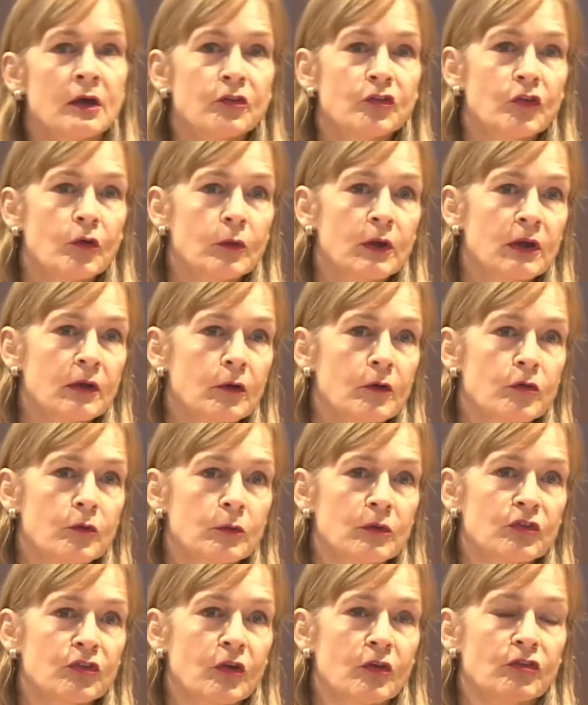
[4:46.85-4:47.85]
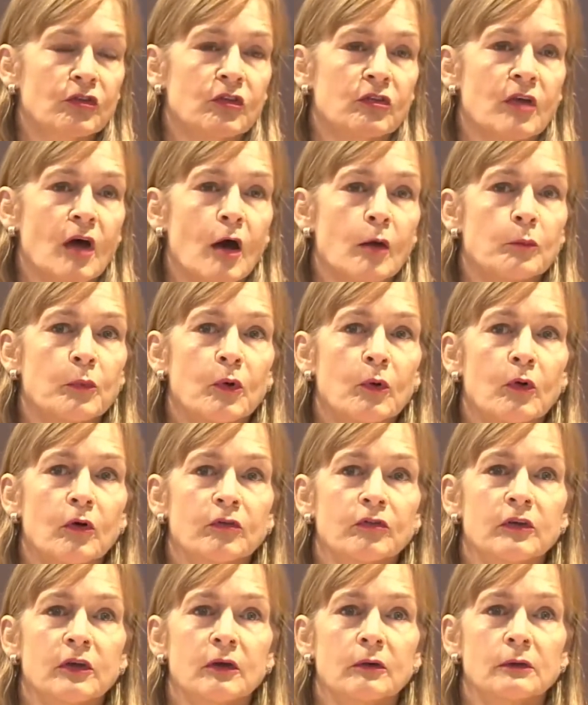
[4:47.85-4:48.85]
So here are the results of that
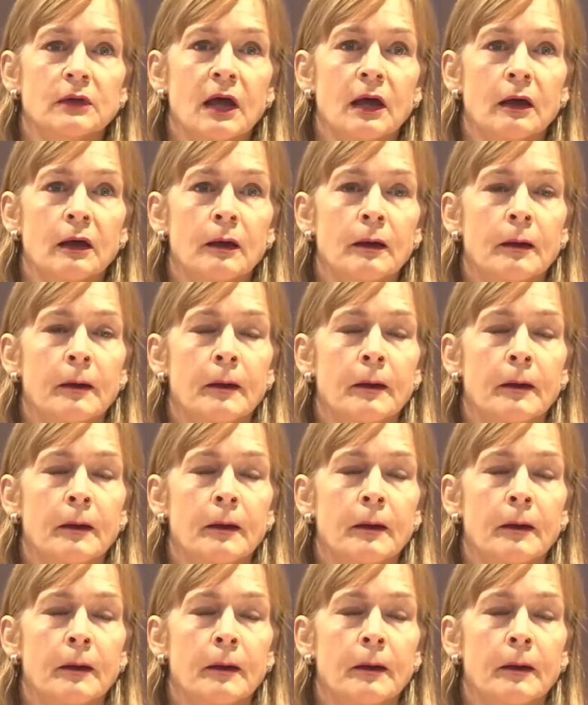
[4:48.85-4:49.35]
poll, Fiona.